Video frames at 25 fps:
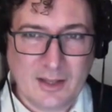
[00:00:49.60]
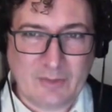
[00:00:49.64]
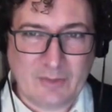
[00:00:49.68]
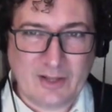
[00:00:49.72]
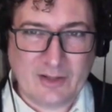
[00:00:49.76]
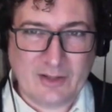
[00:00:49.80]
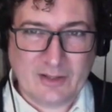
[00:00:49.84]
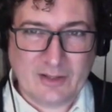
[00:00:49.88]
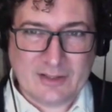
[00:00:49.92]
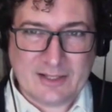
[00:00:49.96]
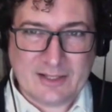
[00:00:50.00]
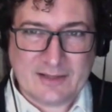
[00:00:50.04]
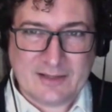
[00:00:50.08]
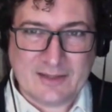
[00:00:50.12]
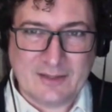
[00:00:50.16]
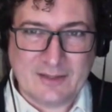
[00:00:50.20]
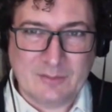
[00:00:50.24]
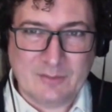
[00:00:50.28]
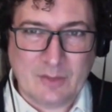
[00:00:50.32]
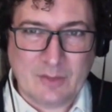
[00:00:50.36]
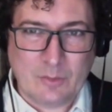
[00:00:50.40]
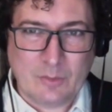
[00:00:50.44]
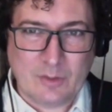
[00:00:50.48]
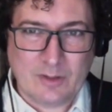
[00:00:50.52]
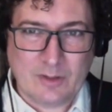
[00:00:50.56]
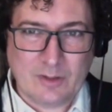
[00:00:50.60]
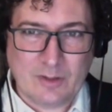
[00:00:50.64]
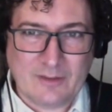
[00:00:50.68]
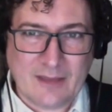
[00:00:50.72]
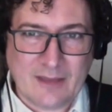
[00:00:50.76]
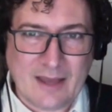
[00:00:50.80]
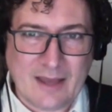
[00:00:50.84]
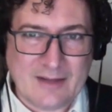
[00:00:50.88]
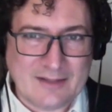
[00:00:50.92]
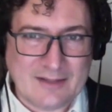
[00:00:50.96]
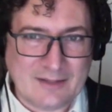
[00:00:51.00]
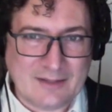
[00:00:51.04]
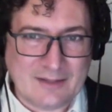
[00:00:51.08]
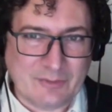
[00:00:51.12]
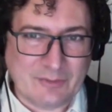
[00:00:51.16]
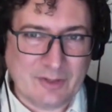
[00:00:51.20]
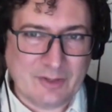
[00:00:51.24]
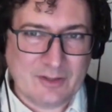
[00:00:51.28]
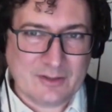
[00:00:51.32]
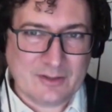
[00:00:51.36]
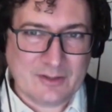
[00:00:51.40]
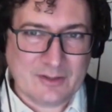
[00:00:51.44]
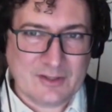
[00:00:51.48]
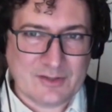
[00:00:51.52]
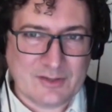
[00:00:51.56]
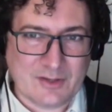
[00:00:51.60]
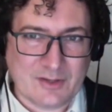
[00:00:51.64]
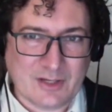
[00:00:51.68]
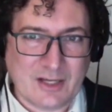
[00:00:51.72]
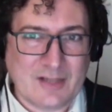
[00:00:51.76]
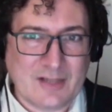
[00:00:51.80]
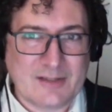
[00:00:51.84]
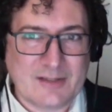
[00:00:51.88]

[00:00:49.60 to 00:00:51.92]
And when I looked at them, they weren't that different. These are